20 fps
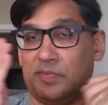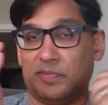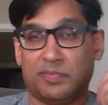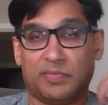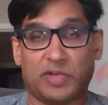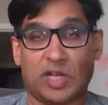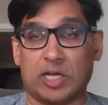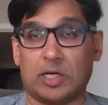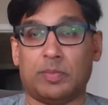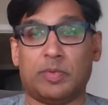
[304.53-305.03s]

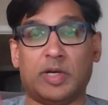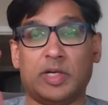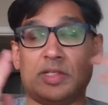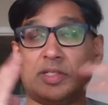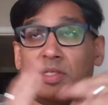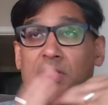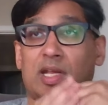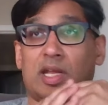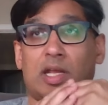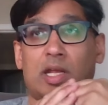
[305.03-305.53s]

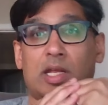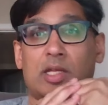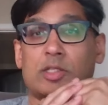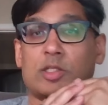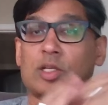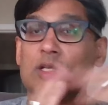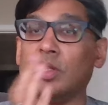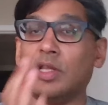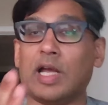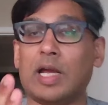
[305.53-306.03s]
Databricks is
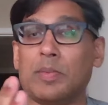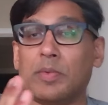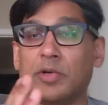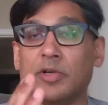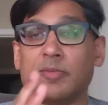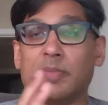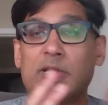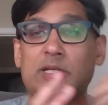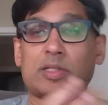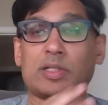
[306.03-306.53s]

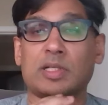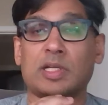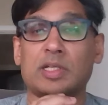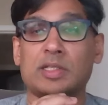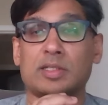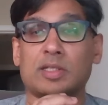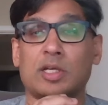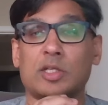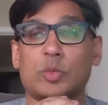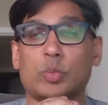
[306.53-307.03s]
collaborative. Basically,
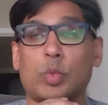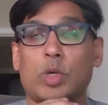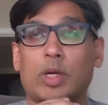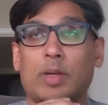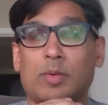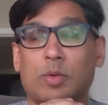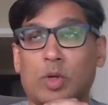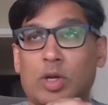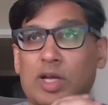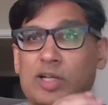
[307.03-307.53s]
it does
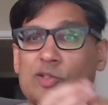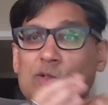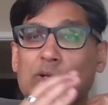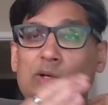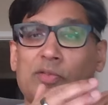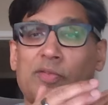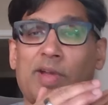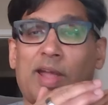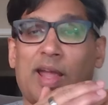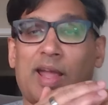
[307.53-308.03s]
where sort
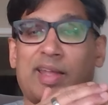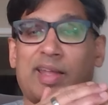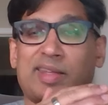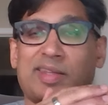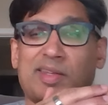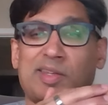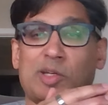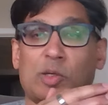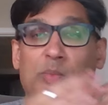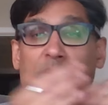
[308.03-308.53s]
of
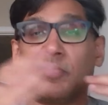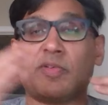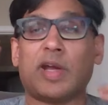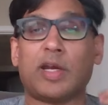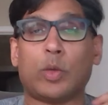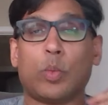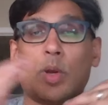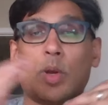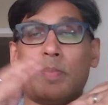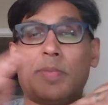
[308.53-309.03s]
you know provide
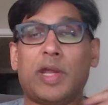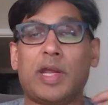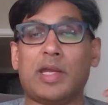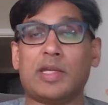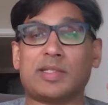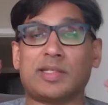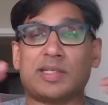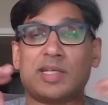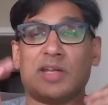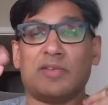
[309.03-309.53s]
a
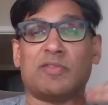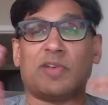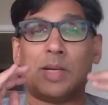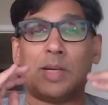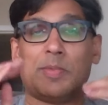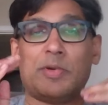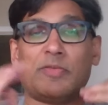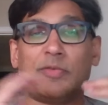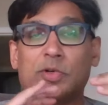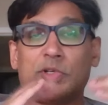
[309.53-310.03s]
web-based
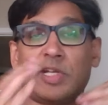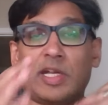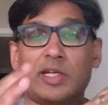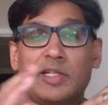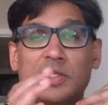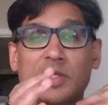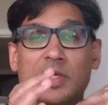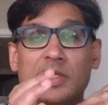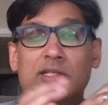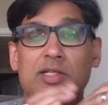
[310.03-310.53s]
environment for data
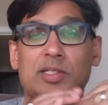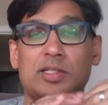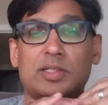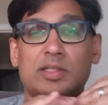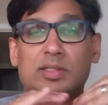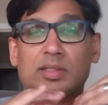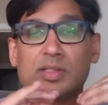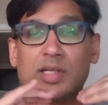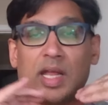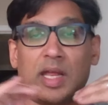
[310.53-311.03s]

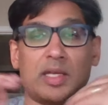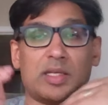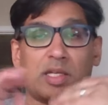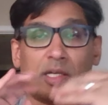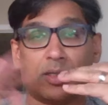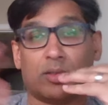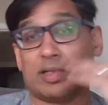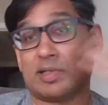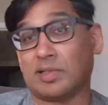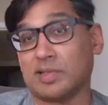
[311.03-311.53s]
scientists and you
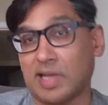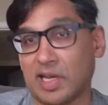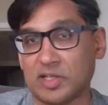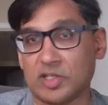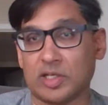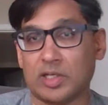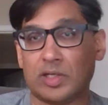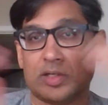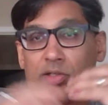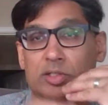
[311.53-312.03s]
know like
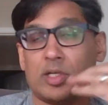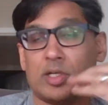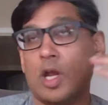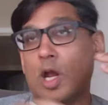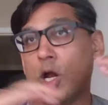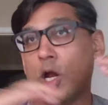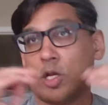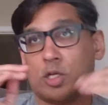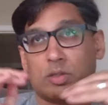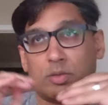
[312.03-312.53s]
engineers
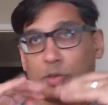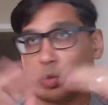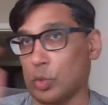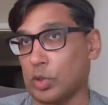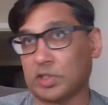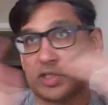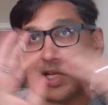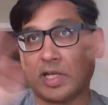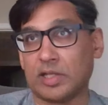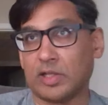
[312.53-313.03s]
to
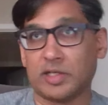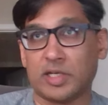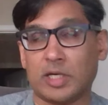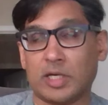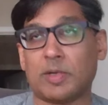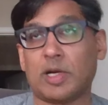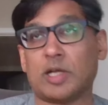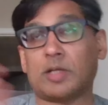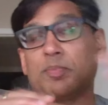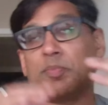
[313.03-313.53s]
work together on data
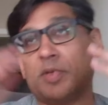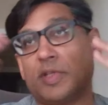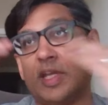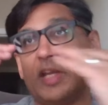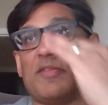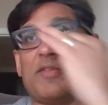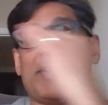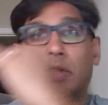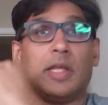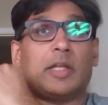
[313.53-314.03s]
products. Think
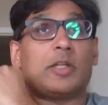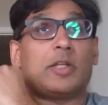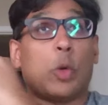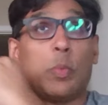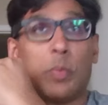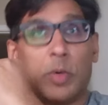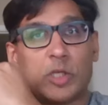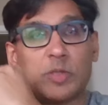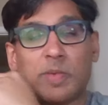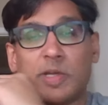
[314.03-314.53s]
about like
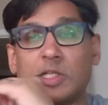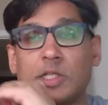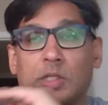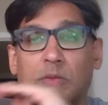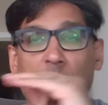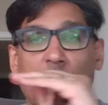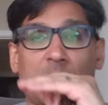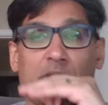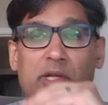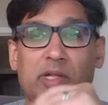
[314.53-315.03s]
notebooks basically
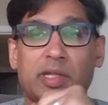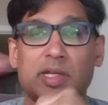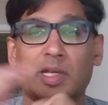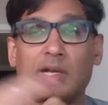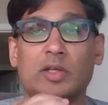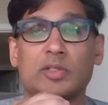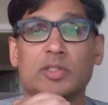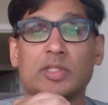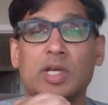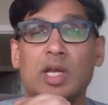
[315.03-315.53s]
more than anything
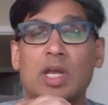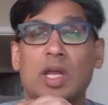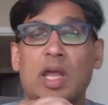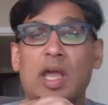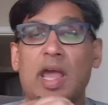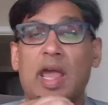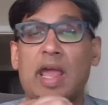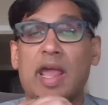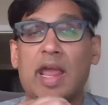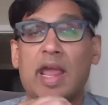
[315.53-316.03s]
else,
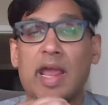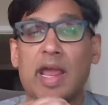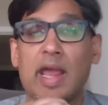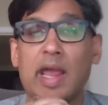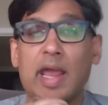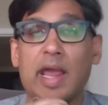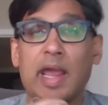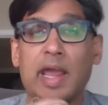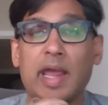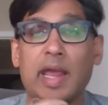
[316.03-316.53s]

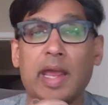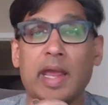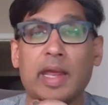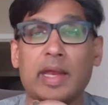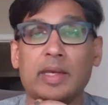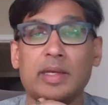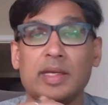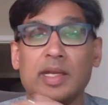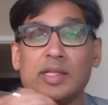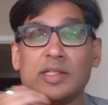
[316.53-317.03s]

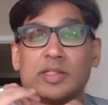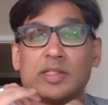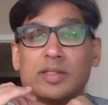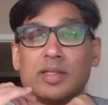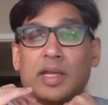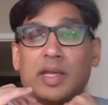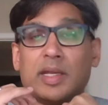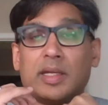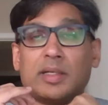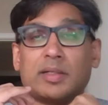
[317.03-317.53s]
and it's
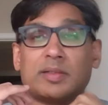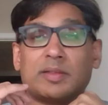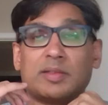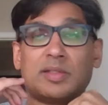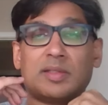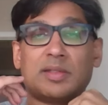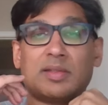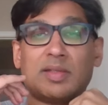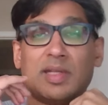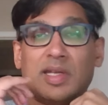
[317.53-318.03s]
like
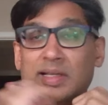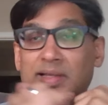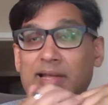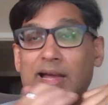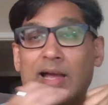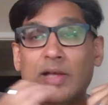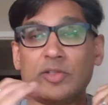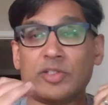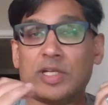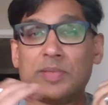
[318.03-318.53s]
it
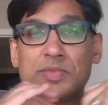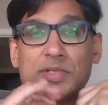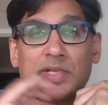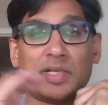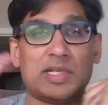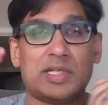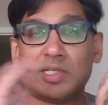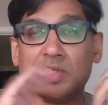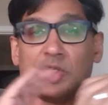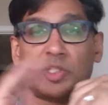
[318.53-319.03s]
allows teams to
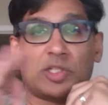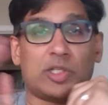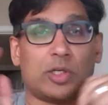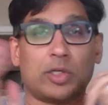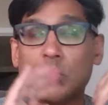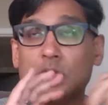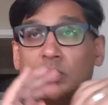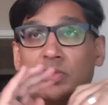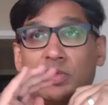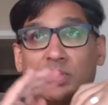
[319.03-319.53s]
easily share
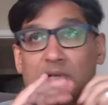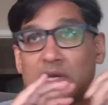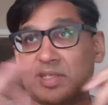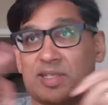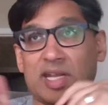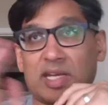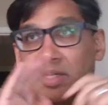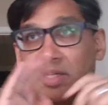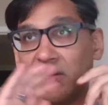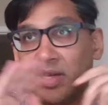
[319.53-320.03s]
code and
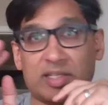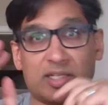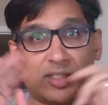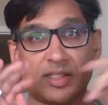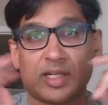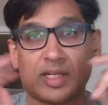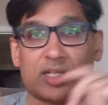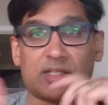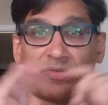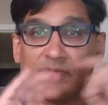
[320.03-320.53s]
data and
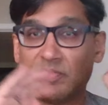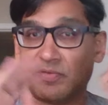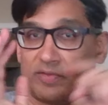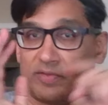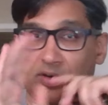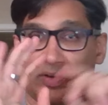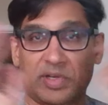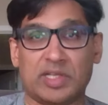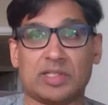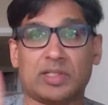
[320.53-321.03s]
insights
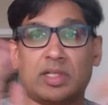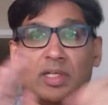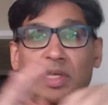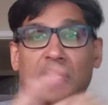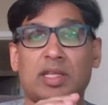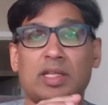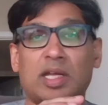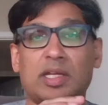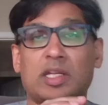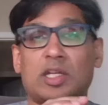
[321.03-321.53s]
very easily.
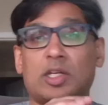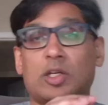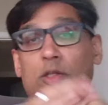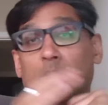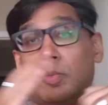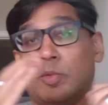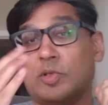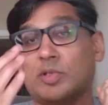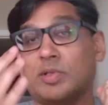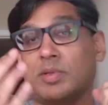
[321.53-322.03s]
And like you know the
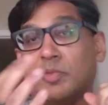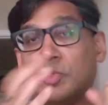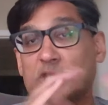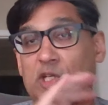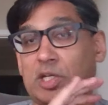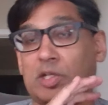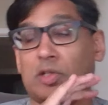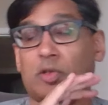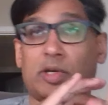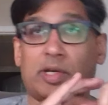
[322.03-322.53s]

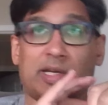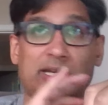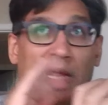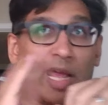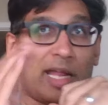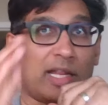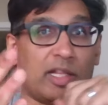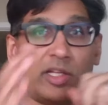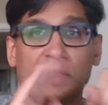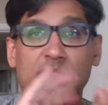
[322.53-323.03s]
machine learning and
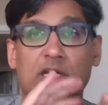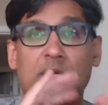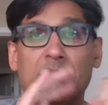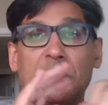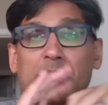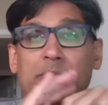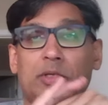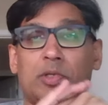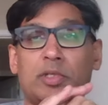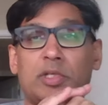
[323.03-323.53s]
analytics
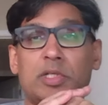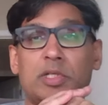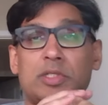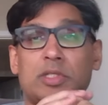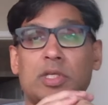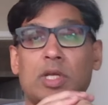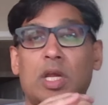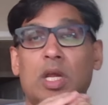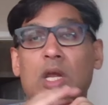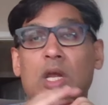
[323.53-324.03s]
capabilities.